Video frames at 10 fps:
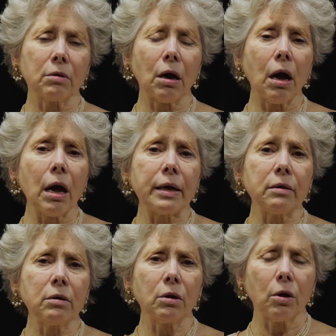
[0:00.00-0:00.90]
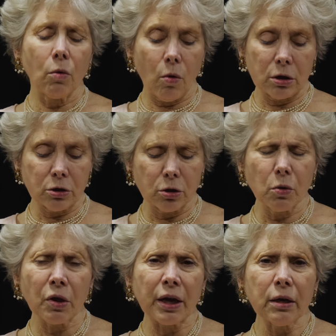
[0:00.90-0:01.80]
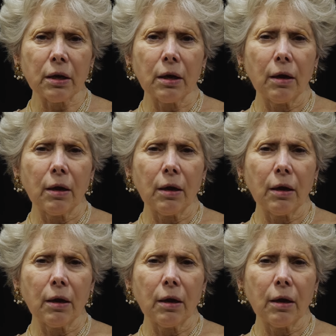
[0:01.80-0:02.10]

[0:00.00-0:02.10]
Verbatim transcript: kind, want soothing,